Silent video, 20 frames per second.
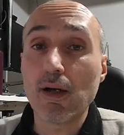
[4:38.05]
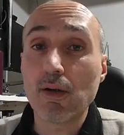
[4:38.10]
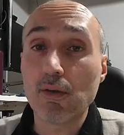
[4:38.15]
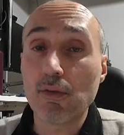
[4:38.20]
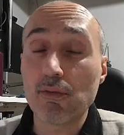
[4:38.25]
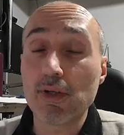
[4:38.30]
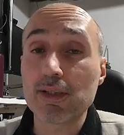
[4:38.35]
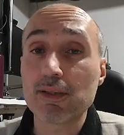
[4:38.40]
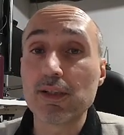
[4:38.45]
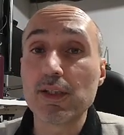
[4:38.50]

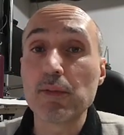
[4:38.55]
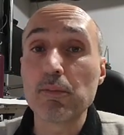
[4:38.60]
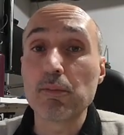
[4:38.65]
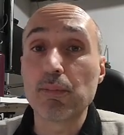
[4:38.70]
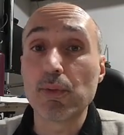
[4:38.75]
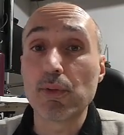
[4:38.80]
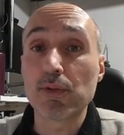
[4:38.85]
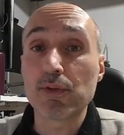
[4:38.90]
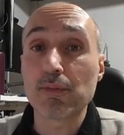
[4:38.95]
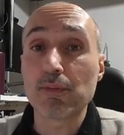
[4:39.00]
correctly
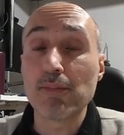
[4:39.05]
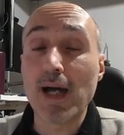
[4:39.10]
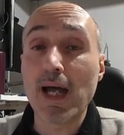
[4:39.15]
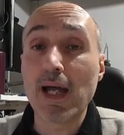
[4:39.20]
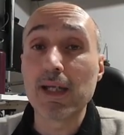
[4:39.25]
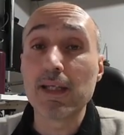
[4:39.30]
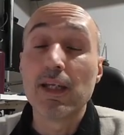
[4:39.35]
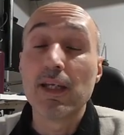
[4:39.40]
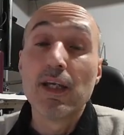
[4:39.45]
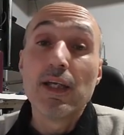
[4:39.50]
import
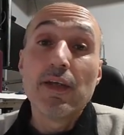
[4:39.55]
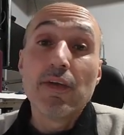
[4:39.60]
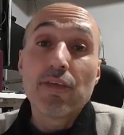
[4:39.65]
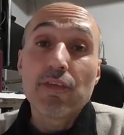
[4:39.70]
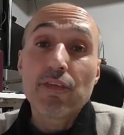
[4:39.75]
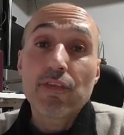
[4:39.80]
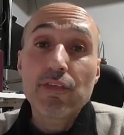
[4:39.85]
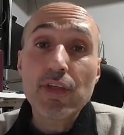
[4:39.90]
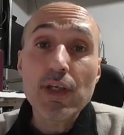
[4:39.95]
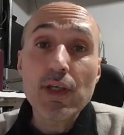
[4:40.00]
my
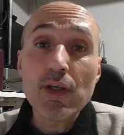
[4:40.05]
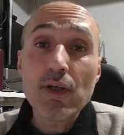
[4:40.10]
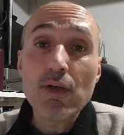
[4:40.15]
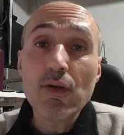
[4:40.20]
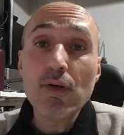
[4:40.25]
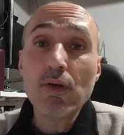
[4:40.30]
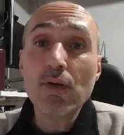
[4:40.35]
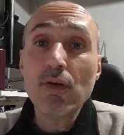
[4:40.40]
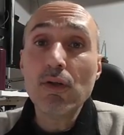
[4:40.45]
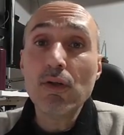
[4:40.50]

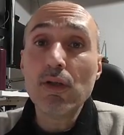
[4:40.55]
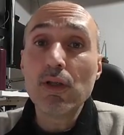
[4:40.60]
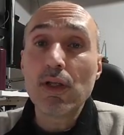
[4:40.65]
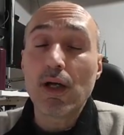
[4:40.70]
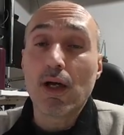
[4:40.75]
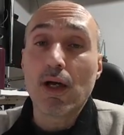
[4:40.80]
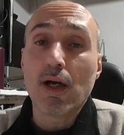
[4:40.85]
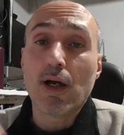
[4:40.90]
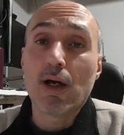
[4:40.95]
single